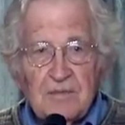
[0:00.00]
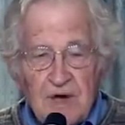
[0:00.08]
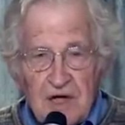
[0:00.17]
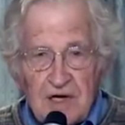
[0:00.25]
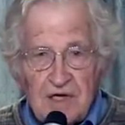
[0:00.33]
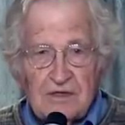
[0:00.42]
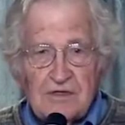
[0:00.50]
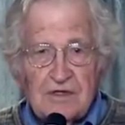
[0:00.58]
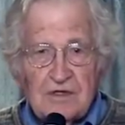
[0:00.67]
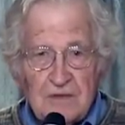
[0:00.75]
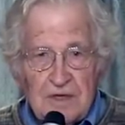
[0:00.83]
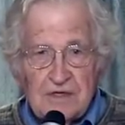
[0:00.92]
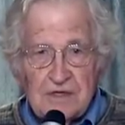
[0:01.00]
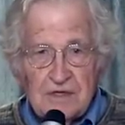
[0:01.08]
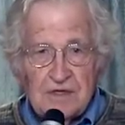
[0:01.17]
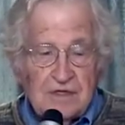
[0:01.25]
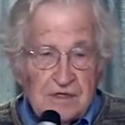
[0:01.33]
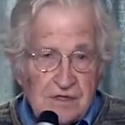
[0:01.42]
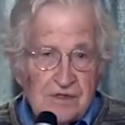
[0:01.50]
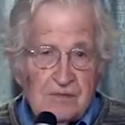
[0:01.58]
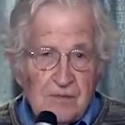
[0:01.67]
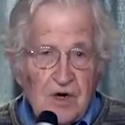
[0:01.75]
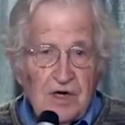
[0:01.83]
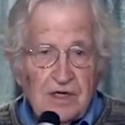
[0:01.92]
products and the research and
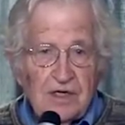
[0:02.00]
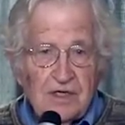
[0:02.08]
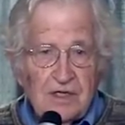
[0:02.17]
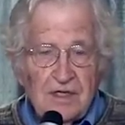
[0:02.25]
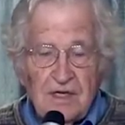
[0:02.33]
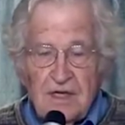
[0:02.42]
just market it.